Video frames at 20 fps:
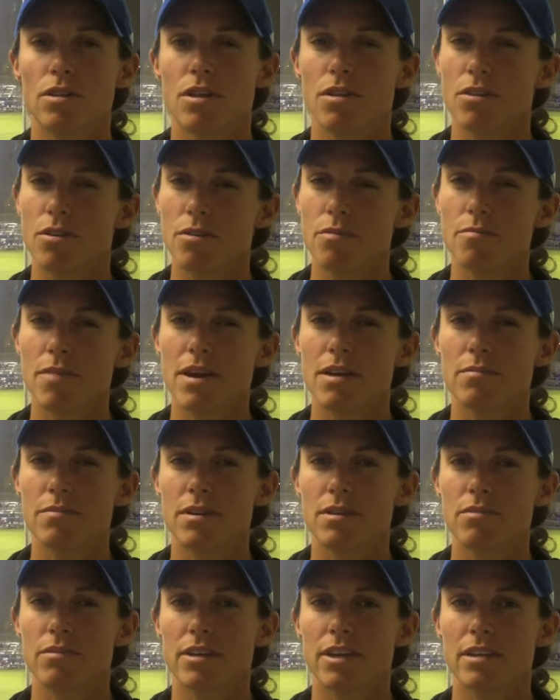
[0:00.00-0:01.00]
although it might have
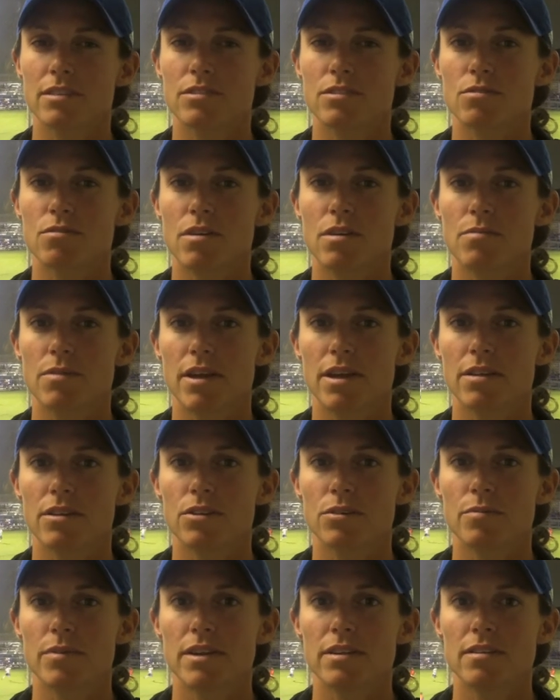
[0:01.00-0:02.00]
been against the run of play a
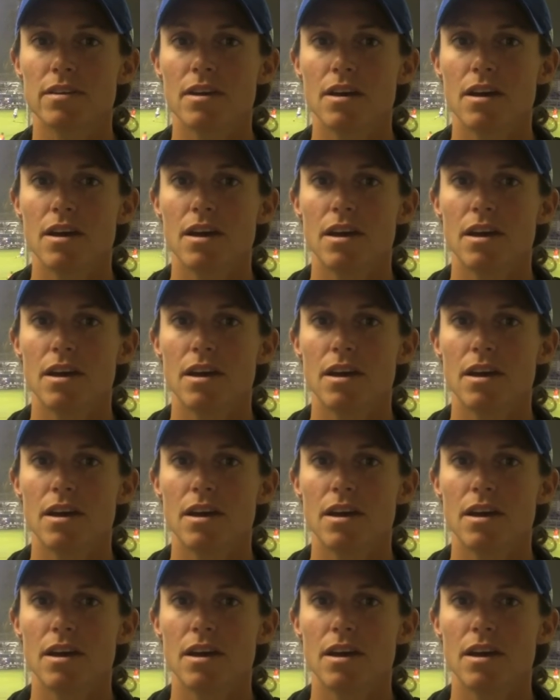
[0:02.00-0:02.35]
little bit.